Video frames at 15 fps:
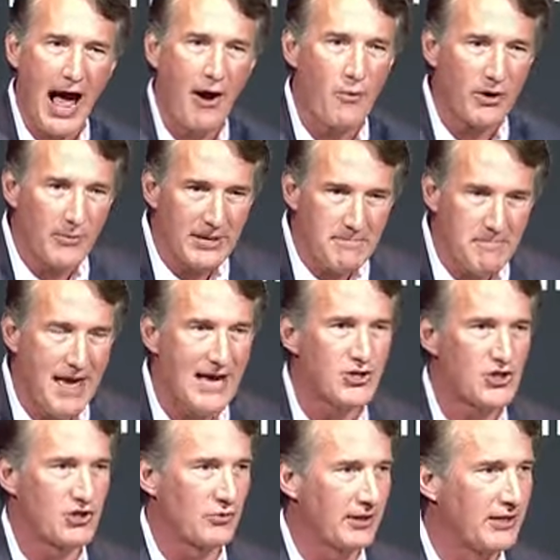What are we
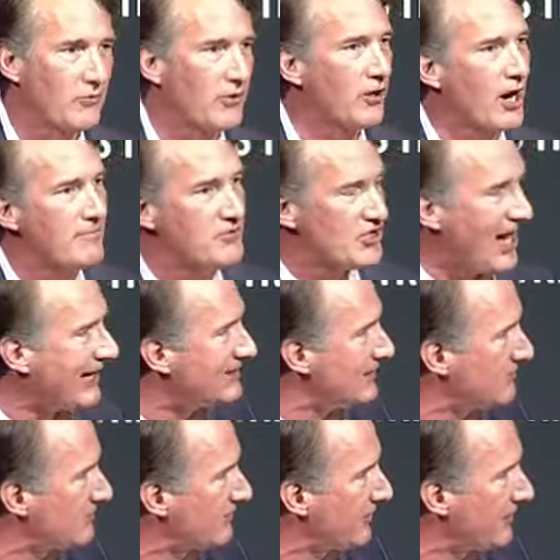measuring? What are our
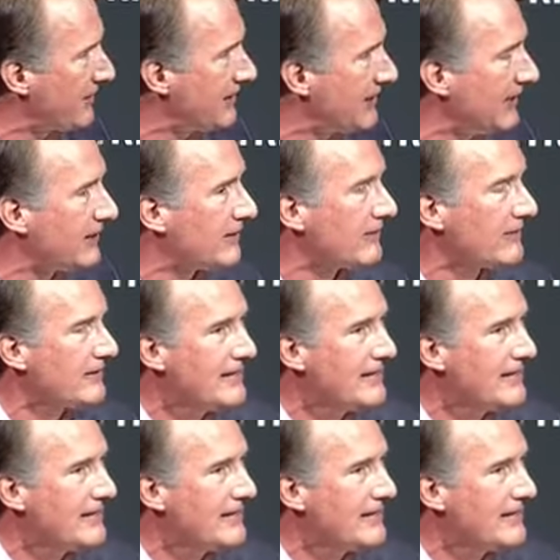objectives for the year?